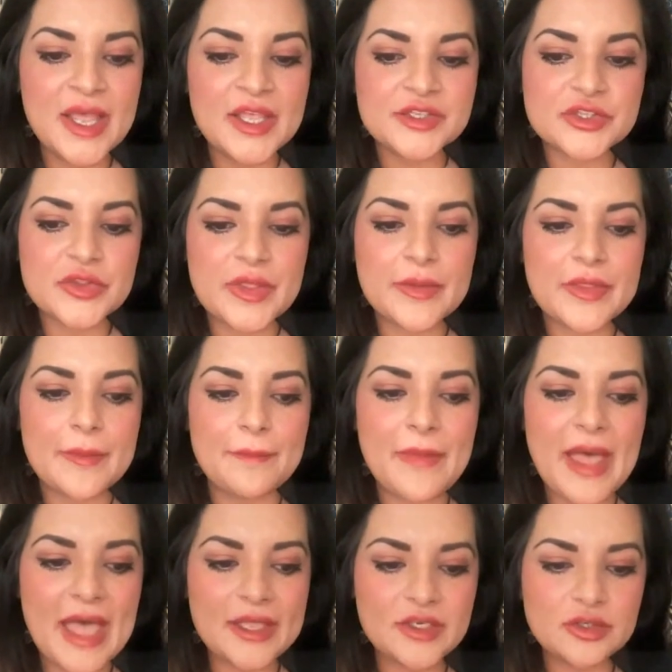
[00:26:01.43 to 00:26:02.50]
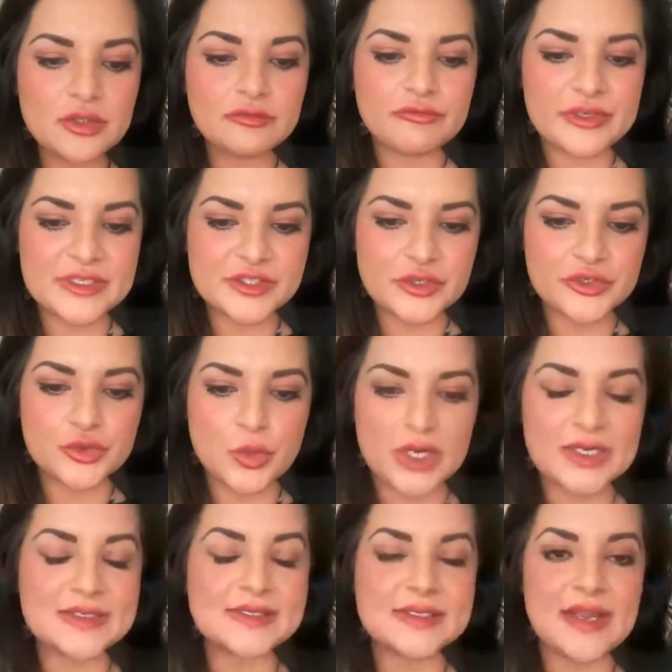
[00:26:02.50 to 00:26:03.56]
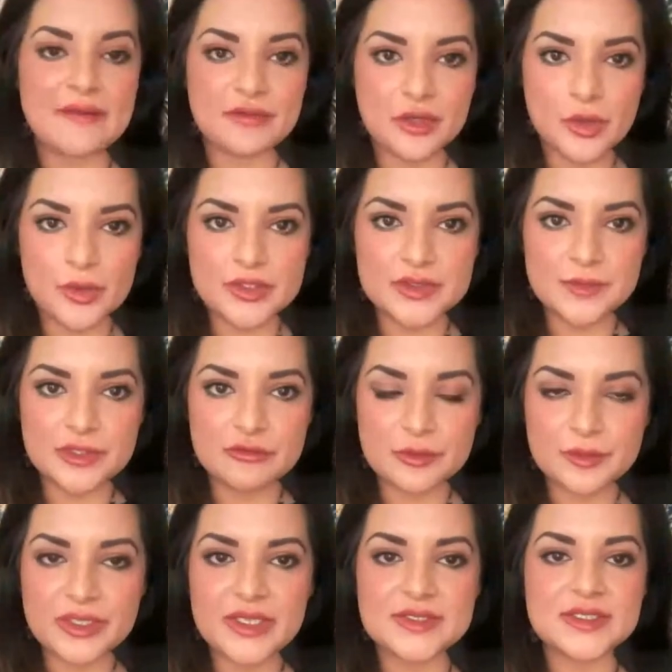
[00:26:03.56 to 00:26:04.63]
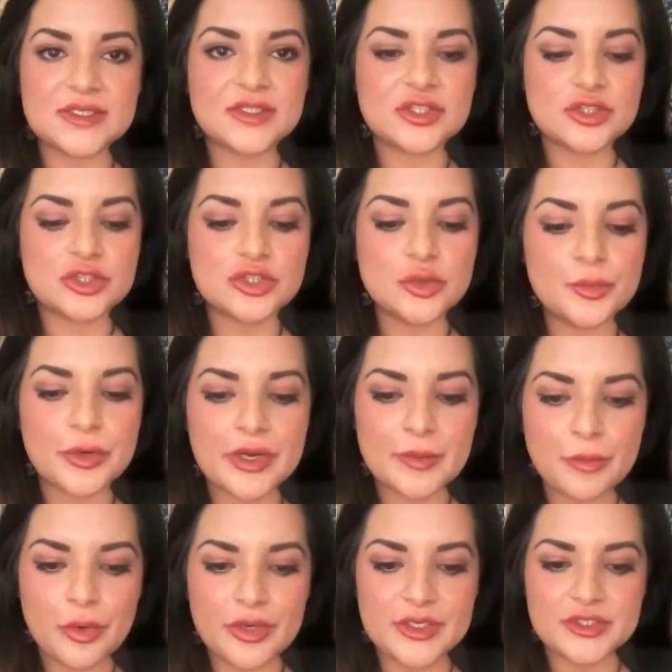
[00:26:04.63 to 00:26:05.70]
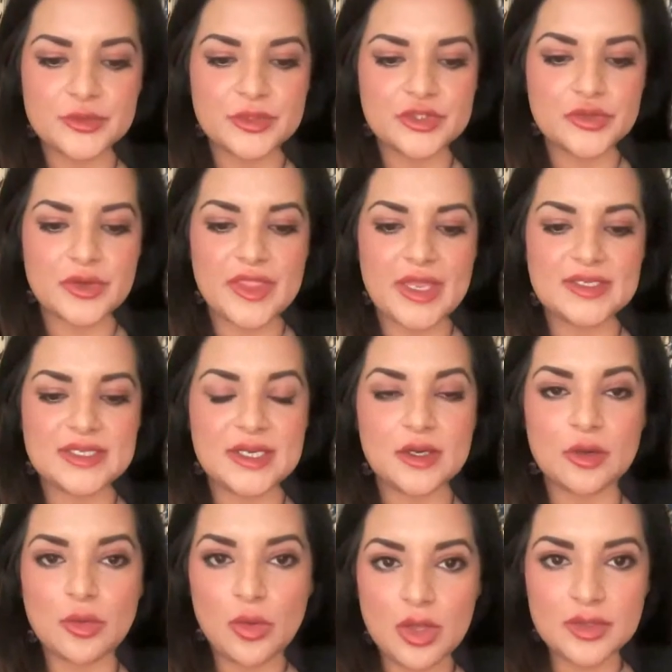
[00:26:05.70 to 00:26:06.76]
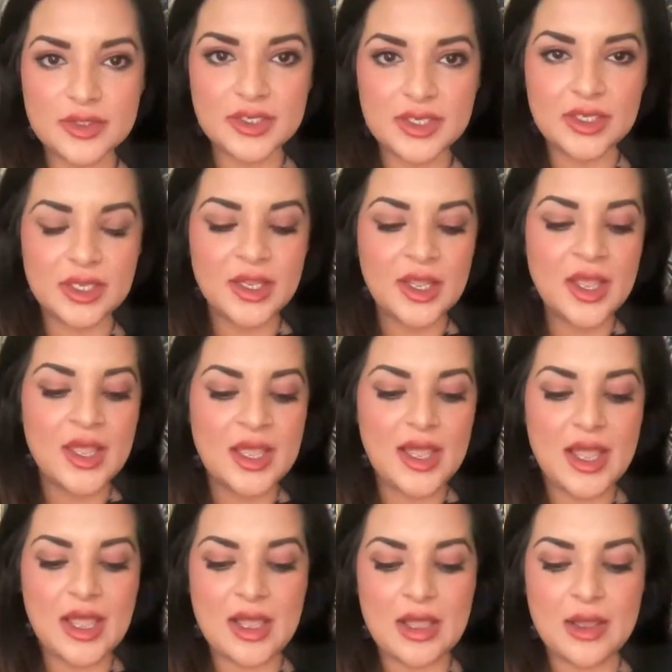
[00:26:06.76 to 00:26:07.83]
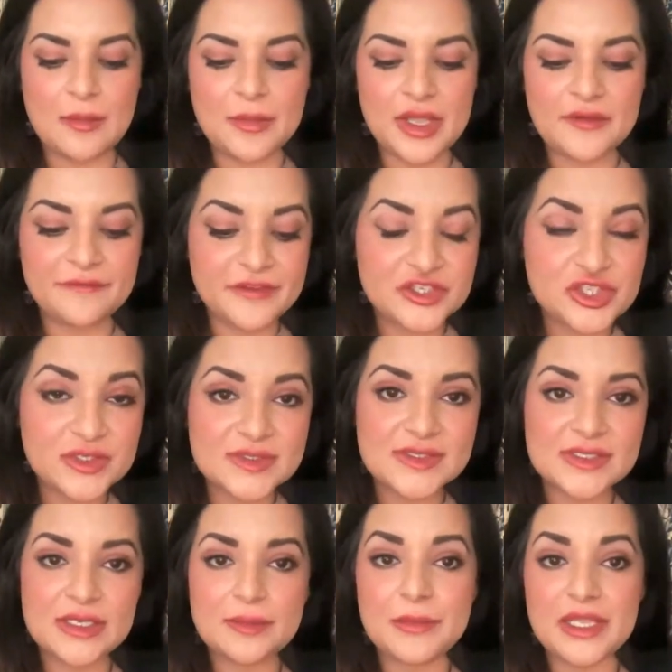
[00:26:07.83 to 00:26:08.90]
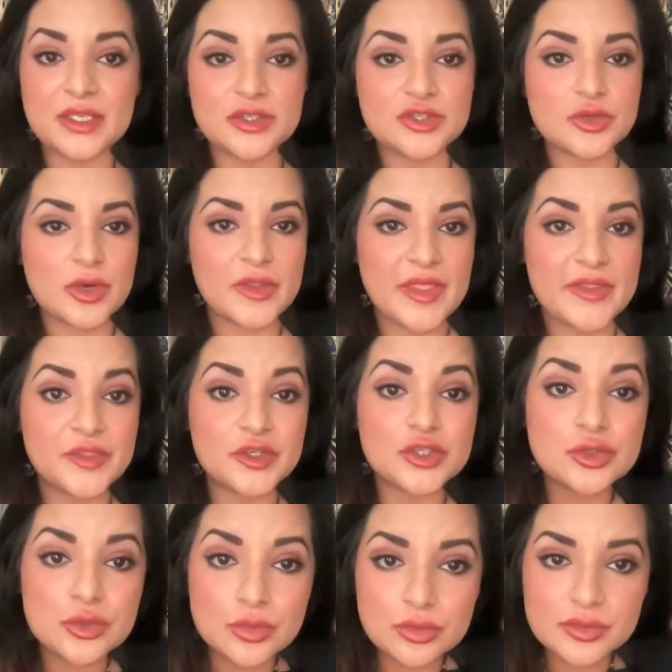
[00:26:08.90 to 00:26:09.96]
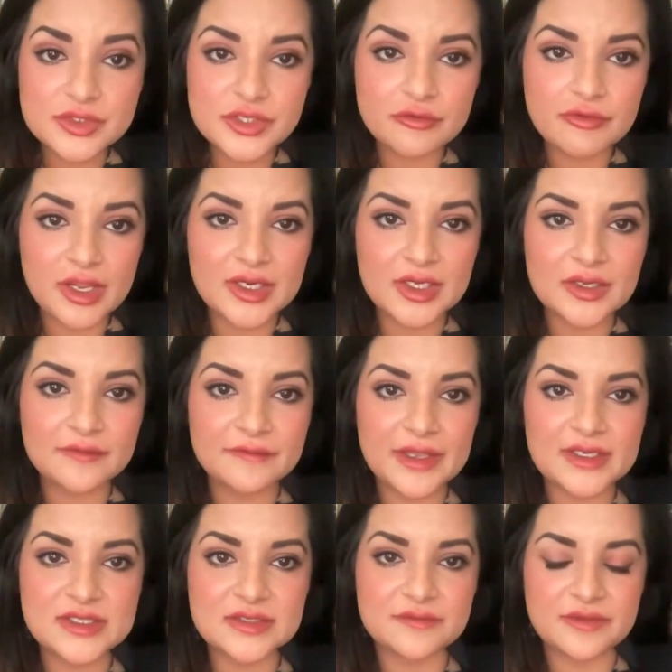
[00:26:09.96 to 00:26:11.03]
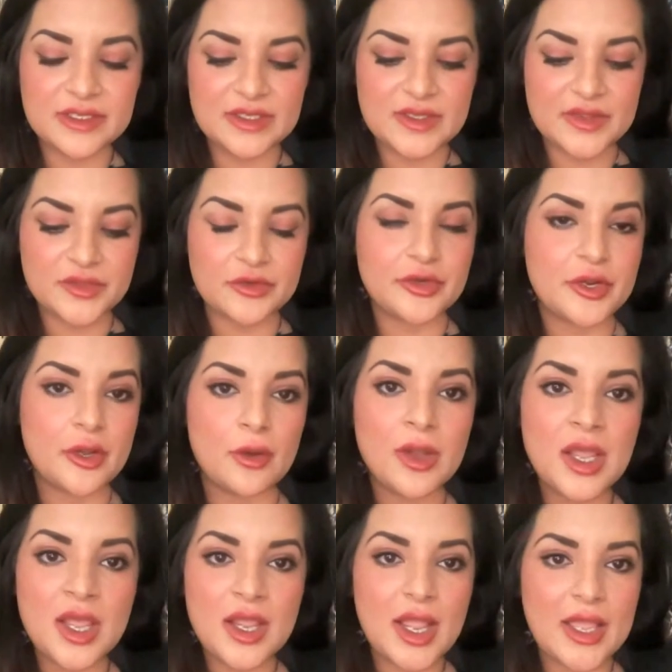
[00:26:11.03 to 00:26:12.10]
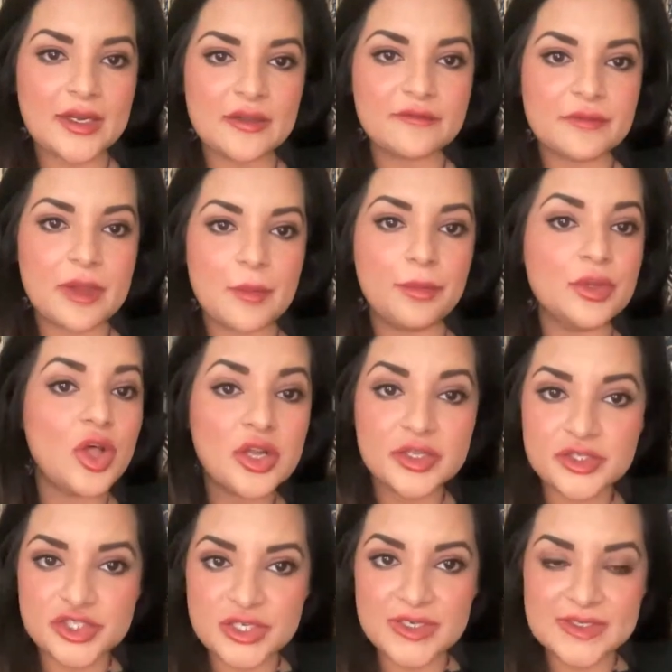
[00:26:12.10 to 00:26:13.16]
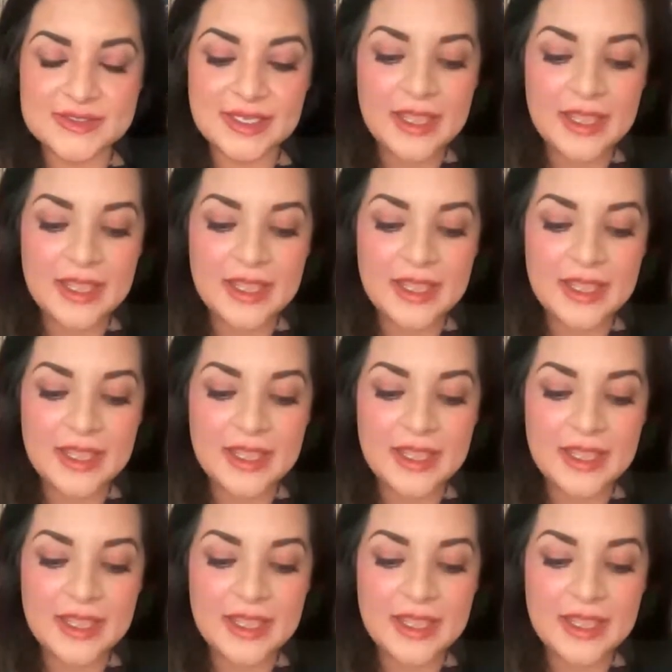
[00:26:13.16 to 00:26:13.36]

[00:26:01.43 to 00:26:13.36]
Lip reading: So that the manual research work is never going to be replaced. It's super important to ensure that data quality, efficiency, making sure that the tools are running effectively, that there are no kind of blockages.